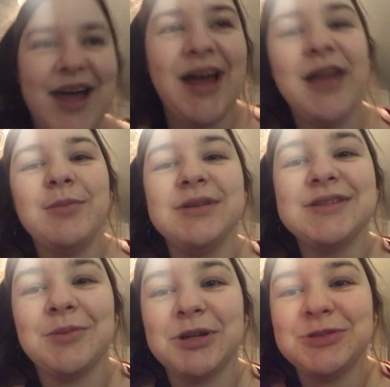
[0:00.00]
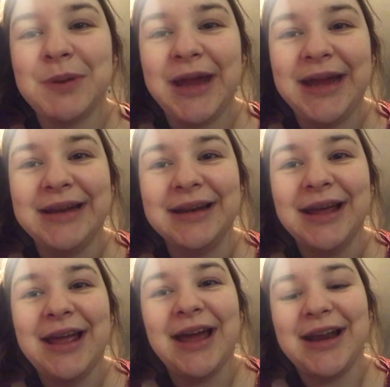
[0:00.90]
I'm in so much pain,
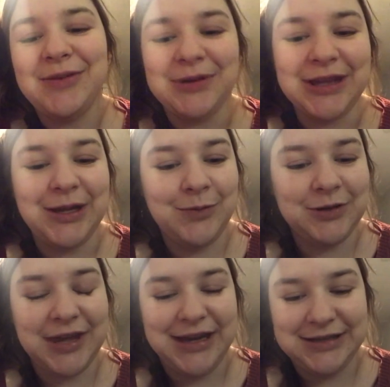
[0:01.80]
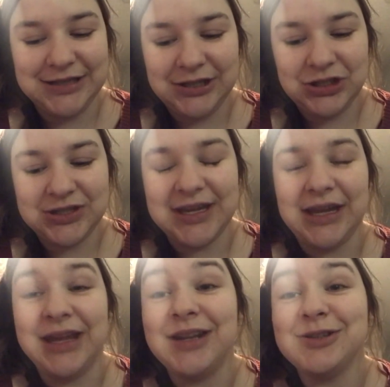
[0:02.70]
and I really would like to just like
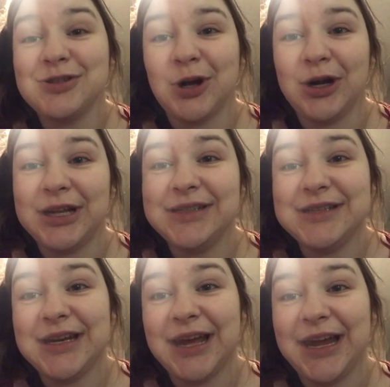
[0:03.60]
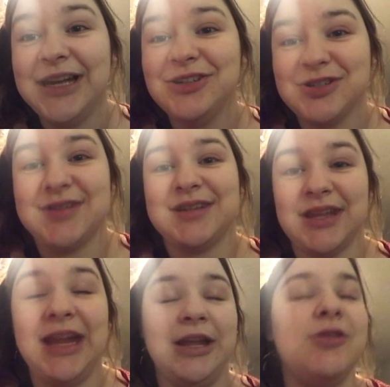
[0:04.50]
get it started tonight just to
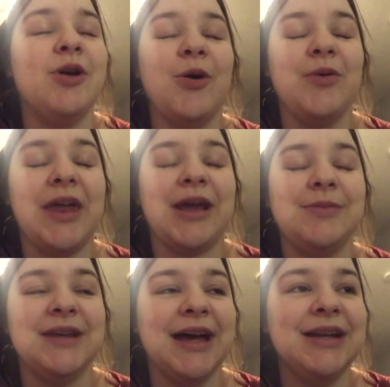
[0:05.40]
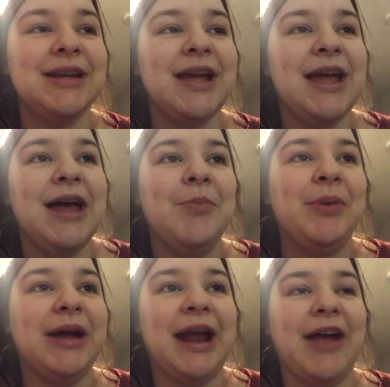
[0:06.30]
like know that I'm done,
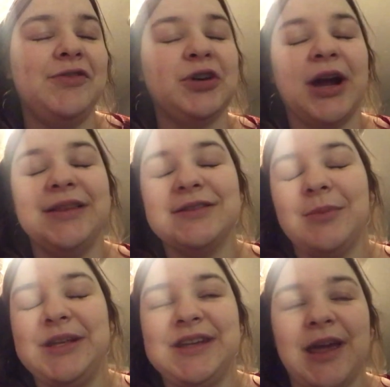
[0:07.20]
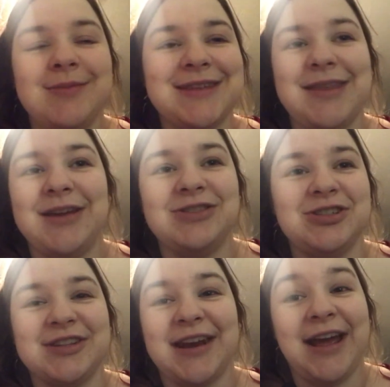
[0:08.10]
but I've tried so many times I think it's
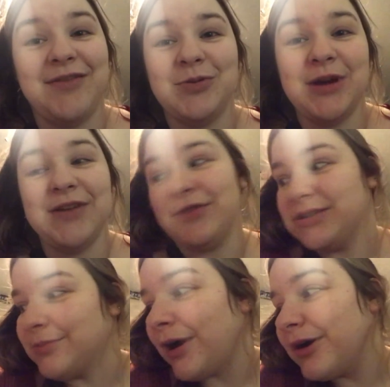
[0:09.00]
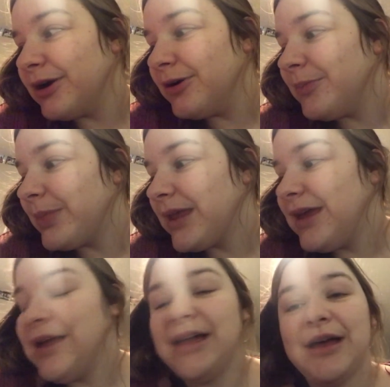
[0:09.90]
just gonna have to wait for tomorrow.
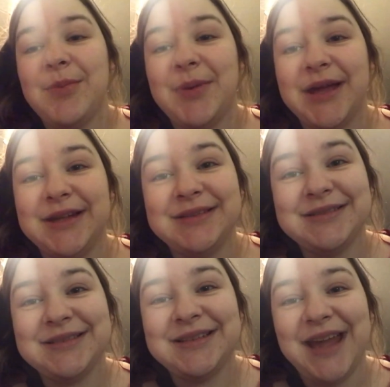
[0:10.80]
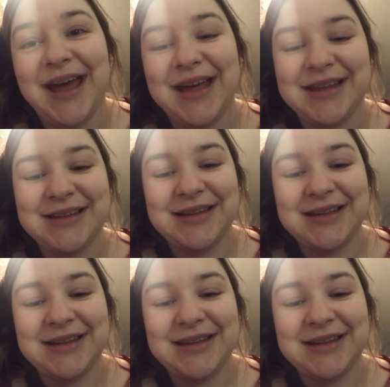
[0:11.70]
But yeah,